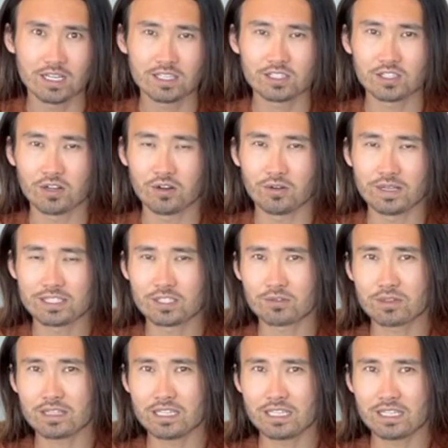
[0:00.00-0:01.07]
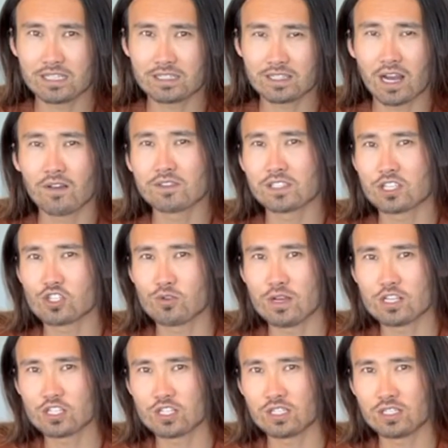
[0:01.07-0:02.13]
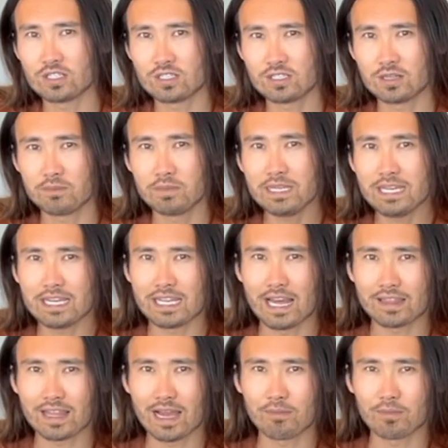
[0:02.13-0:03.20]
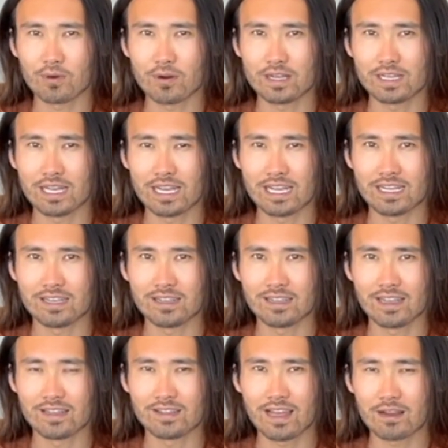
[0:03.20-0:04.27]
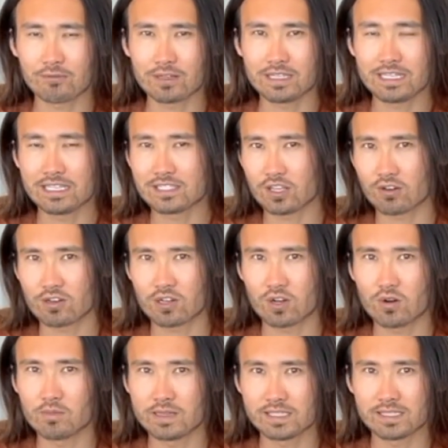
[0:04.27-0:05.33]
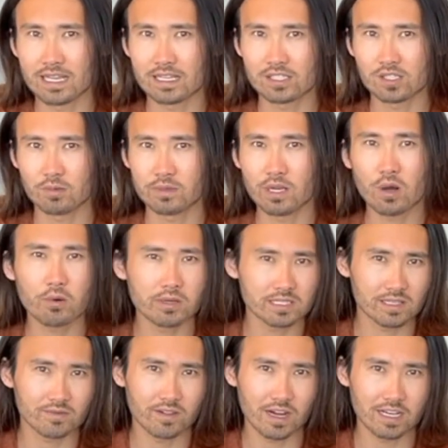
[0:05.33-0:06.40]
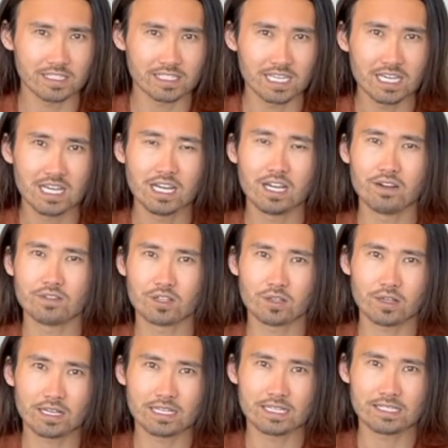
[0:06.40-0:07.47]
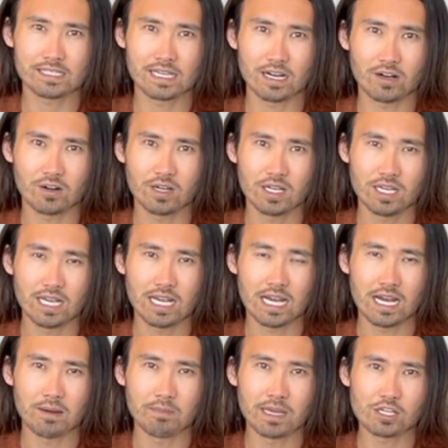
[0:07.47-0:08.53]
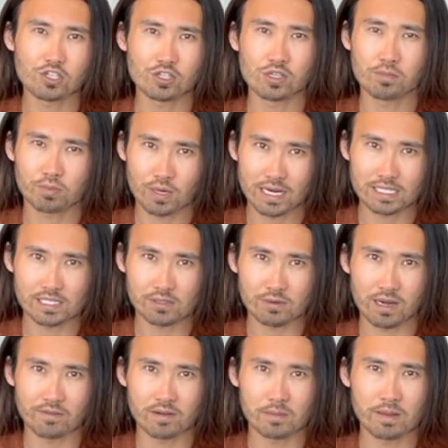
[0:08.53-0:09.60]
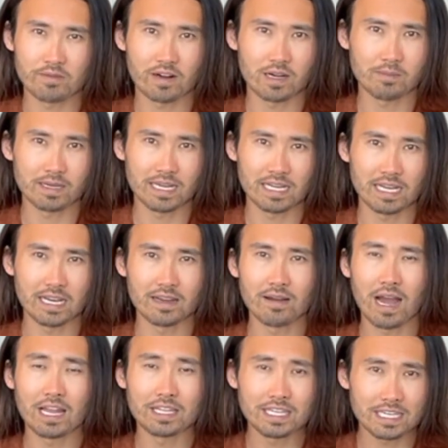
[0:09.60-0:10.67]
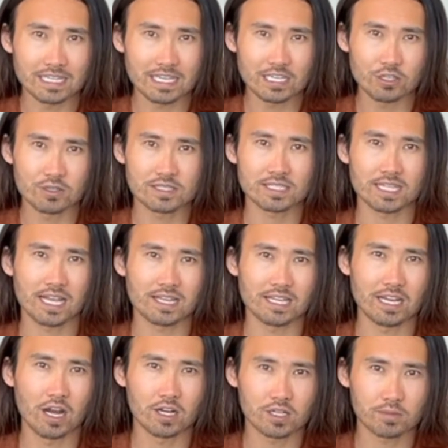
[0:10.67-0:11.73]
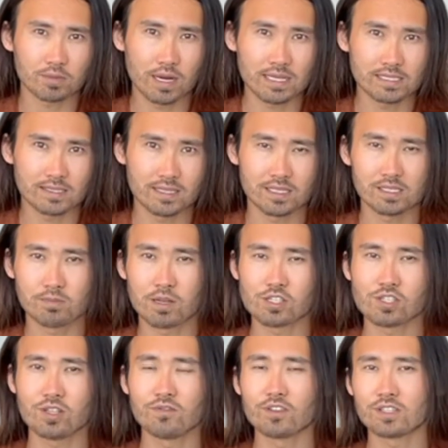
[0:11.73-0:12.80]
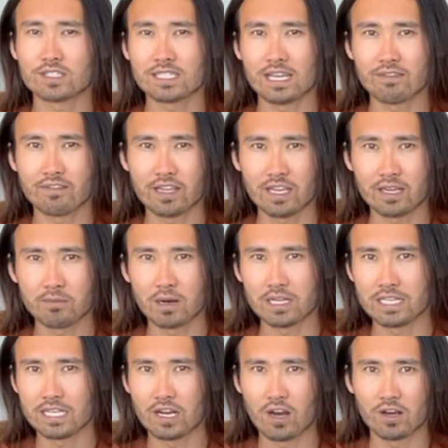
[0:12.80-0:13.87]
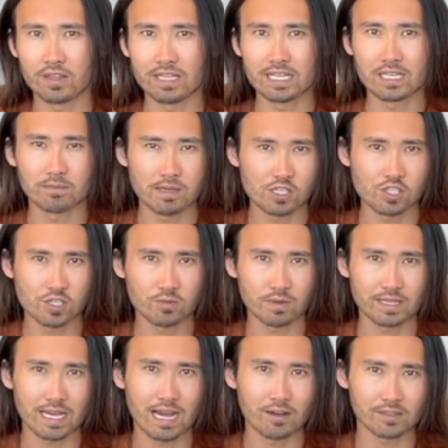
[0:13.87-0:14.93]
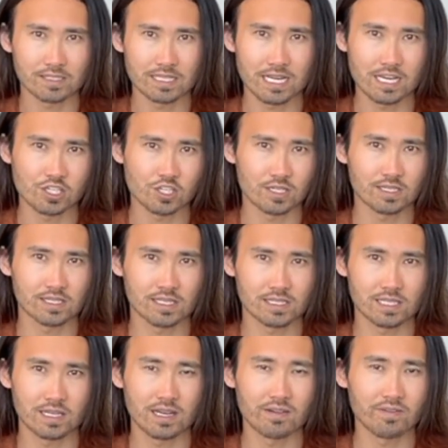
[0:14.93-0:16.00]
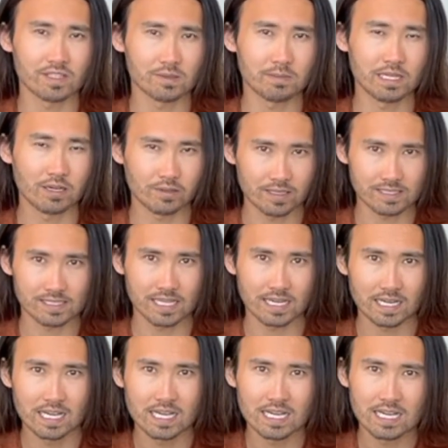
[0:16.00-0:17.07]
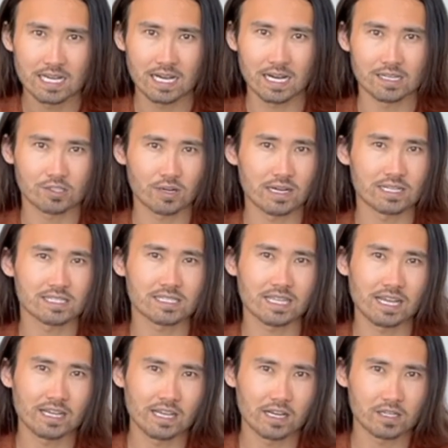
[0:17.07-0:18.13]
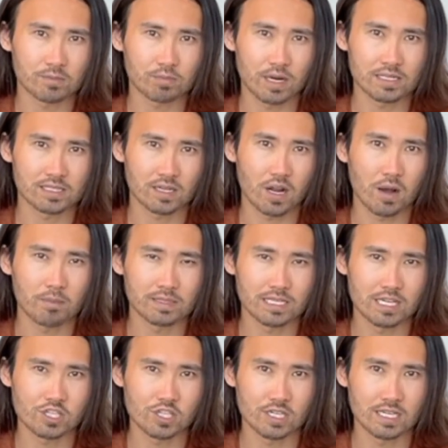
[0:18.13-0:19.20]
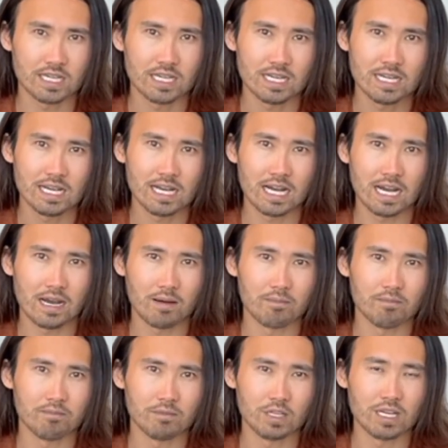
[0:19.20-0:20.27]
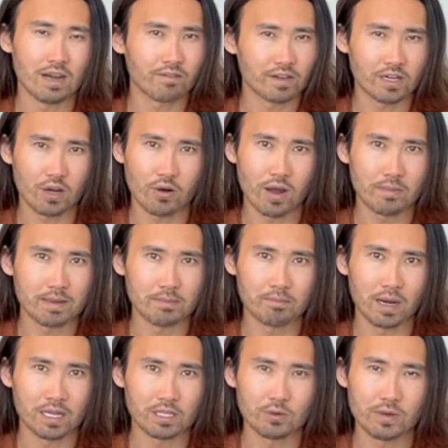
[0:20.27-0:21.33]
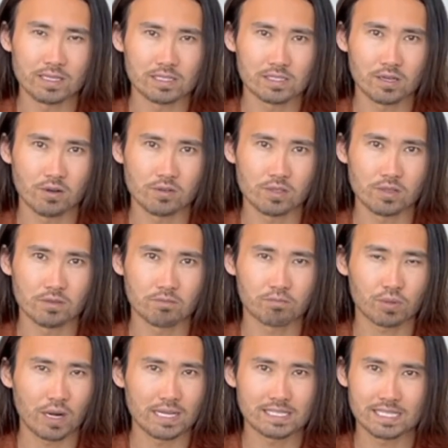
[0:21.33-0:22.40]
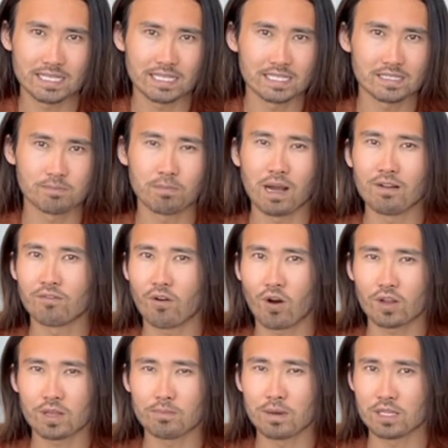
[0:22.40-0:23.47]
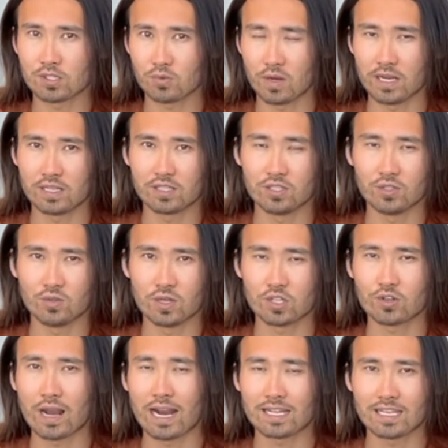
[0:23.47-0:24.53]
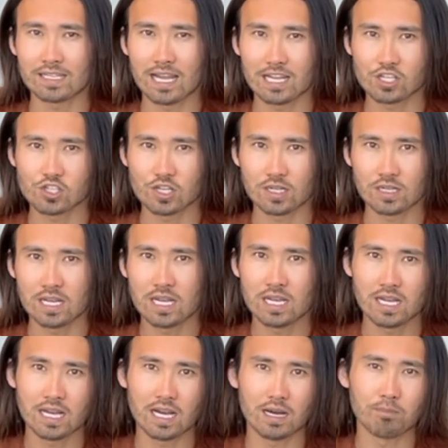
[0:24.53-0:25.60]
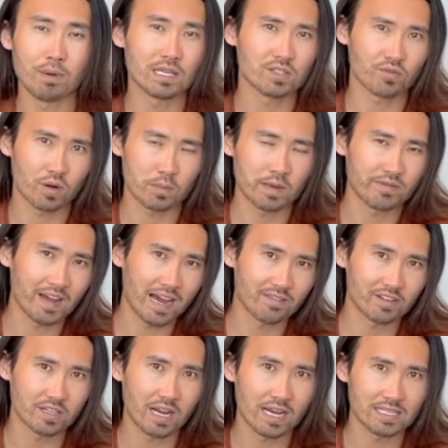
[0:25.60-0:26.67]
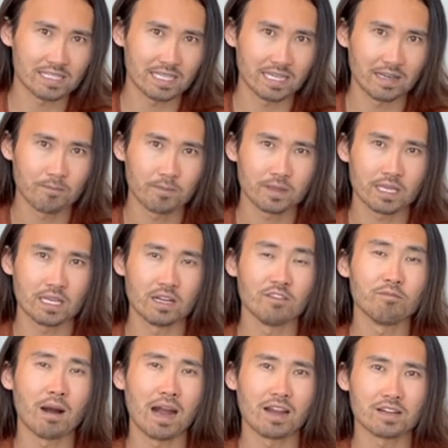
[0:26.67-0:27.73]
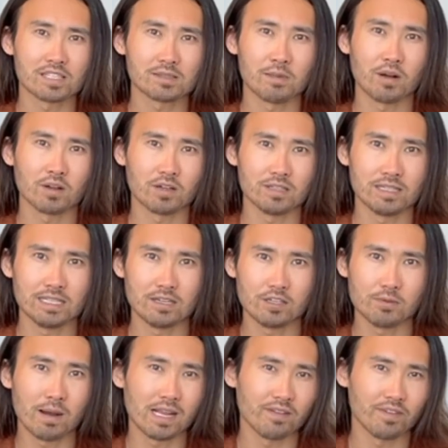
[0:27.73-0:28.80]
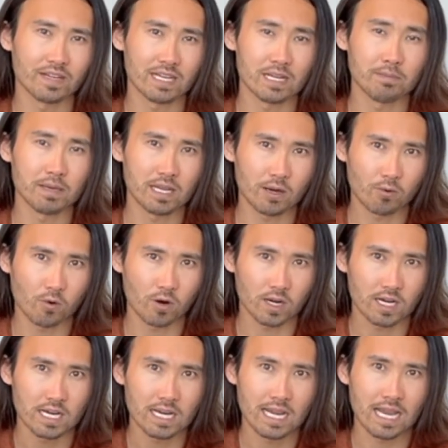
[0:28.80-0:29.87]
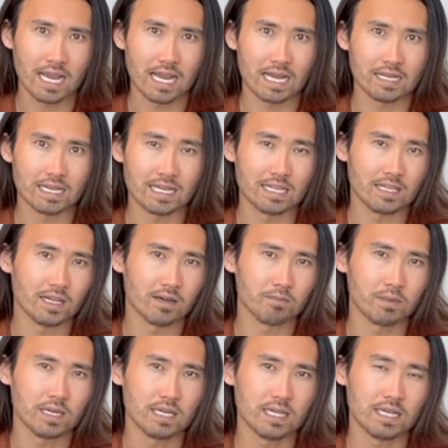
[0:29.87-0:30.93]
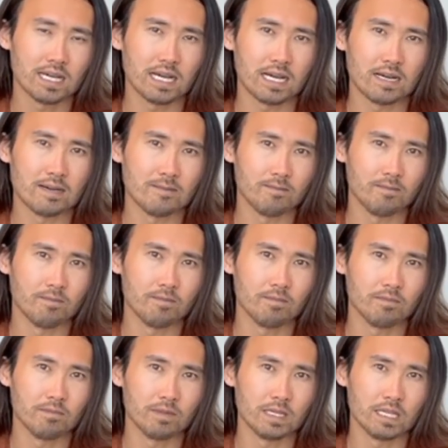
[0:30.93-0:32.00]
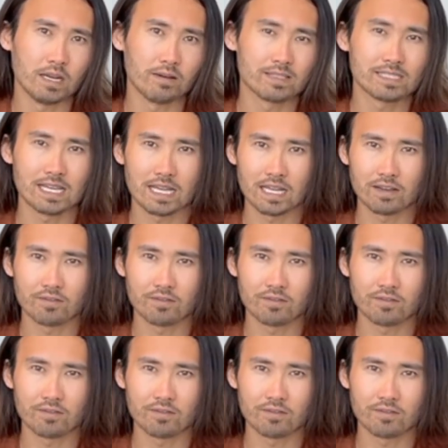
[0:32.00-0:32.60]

So it's a really tough situation to be in at that point, and, and that really is a critical mistake. So we always advise if you're looking to sell, uh, make sure you price it right from the very beginning. Ideally, you slightly underprice it, especially if you're saving money on the commission with a Hauseit agent assisted FSBO listing. Uh, try to slightly underprice the competition. Um, you never know. I mean, by doing so, you, pricing is by far the best way to attract attention, uh, best form of advertising you know, if buyers smell a good deal, you might even get a bidding war and end up, um, you know, selling